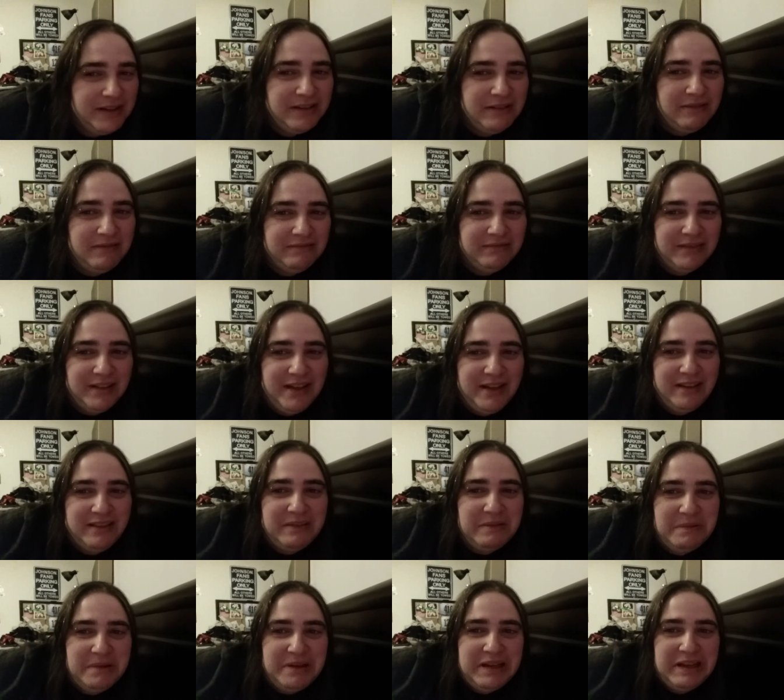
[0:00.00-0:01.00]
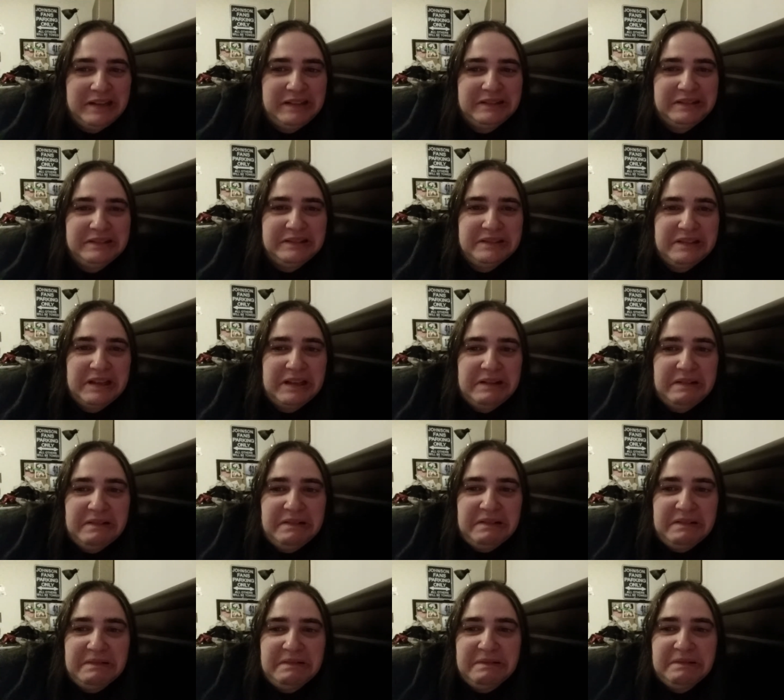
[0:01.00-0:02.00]
don't like the way I look at
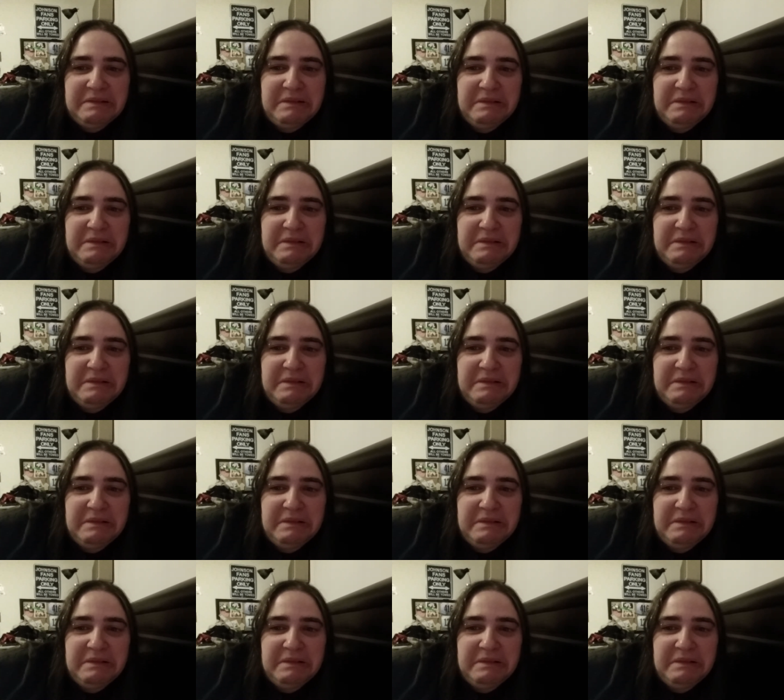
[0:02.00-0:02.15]
all.